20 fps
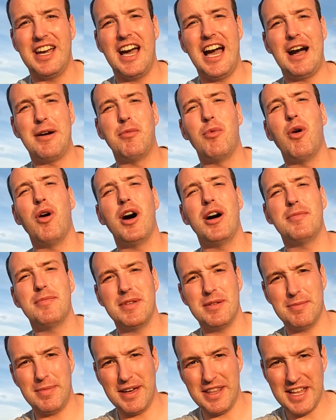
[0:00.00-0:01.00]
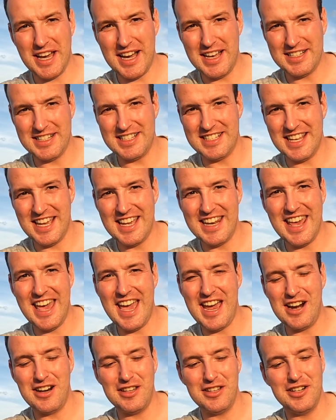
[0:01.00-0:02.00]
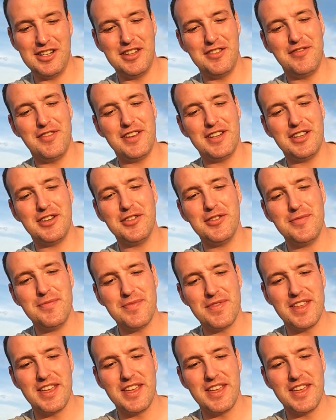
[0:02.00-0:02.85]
And what I mean by that, as I said earlier in the video,